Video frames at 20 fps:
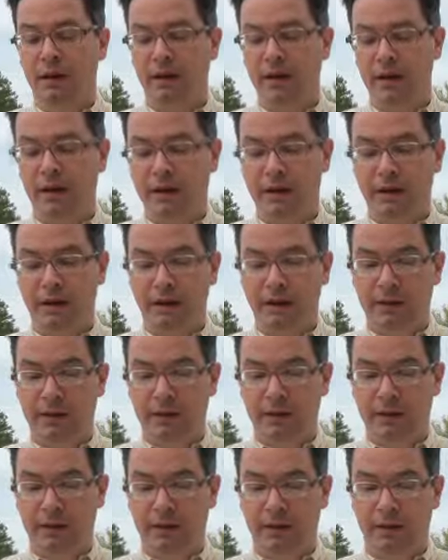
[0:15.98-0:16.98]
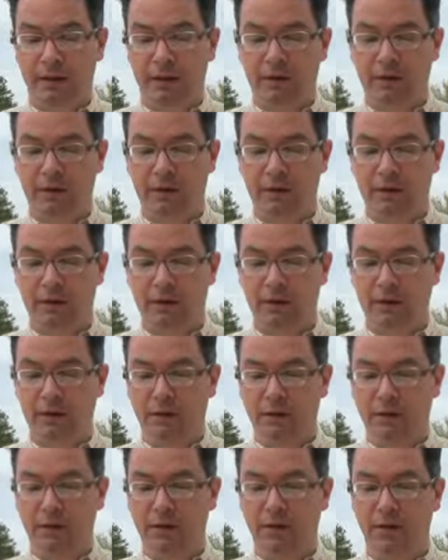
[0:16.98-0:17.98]
and it's
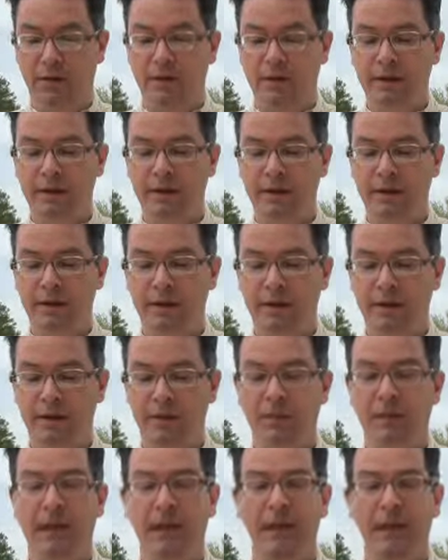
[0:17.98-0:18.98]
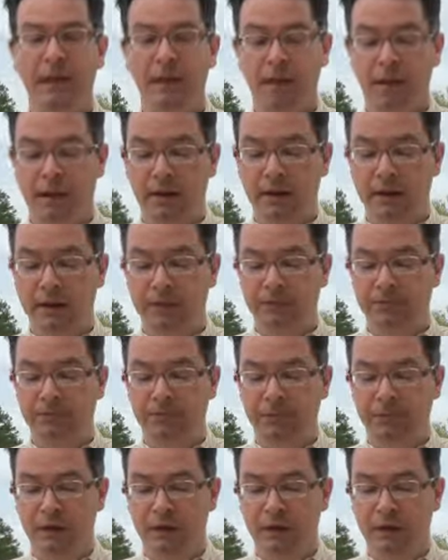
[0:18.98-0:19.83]
they're sardines from Galicia.